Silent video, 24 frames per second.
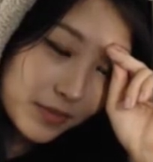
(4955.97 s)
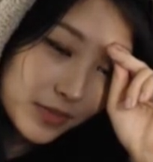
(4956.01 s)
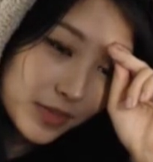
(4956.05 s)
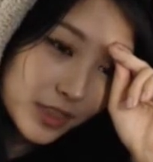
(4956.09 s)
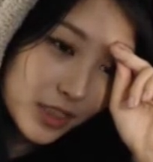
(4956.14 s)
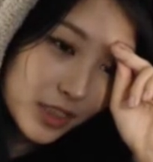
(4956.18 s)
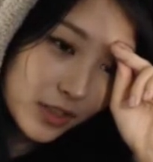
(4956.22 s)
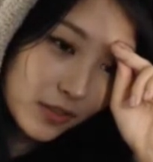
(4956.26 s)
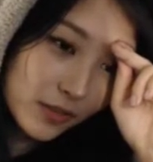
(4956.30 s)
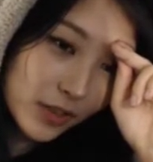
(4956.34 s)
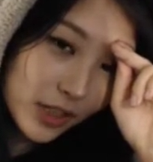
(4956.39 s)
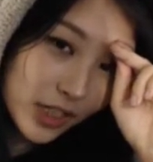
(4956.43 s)

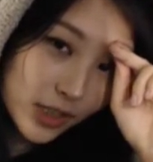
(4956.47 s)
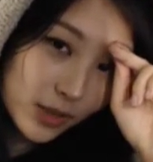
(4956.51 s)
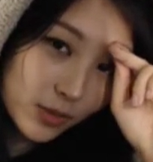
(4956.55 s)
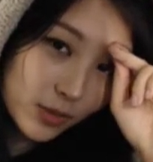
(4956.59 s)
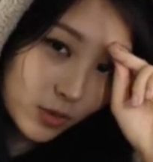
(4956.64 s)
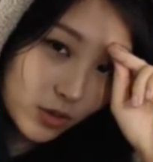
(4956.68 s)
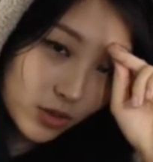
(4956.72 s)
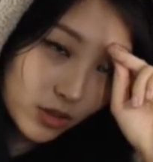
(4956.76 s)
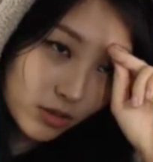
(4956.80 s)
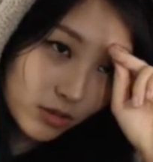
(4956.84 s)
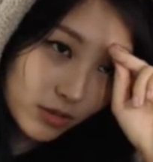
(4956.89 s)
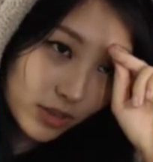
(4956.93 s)
Divine
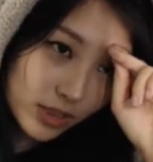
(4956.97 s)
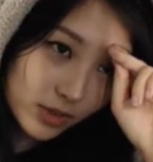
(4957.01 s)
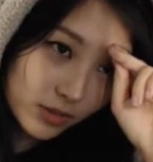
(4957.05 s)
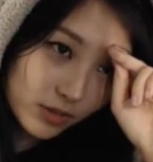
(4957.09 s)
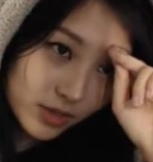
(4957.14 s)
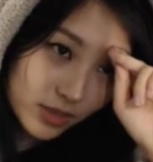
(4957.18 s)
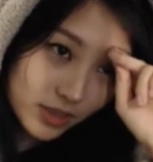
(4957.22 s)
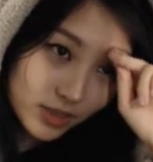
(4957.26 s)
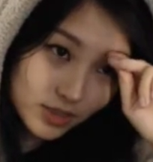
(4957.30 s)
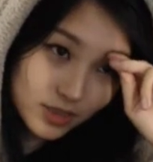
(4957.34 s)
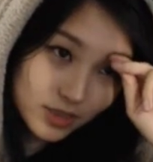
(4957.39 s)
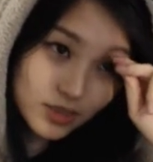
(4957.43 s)
Warwick
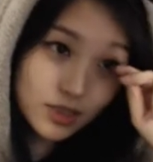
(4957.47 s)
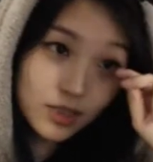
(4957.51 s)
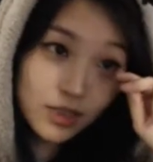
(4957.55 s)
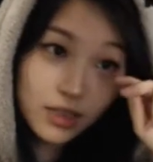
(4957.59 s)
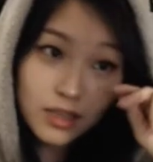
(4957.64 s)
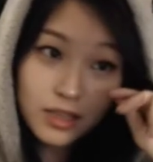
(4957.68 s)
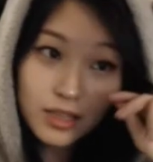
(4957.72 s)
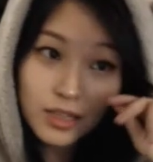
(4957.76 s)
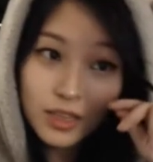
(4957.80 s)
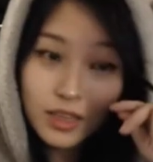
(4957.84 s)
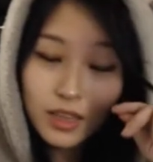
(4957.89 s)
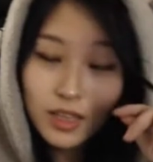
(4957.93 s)
was
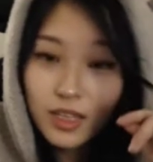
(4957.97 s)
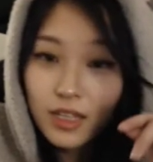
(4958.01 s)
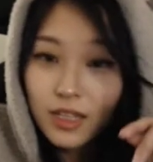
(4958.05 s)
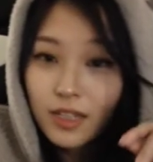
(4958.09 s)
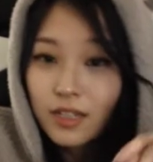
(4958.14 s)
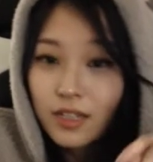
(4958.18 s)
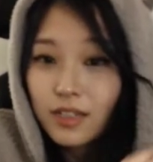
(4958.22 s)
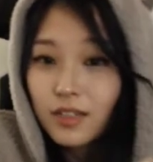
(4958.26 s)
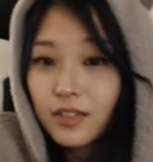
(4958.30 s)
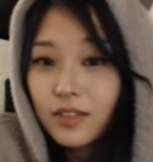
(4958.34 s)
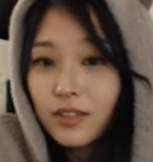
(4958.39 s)
the thing,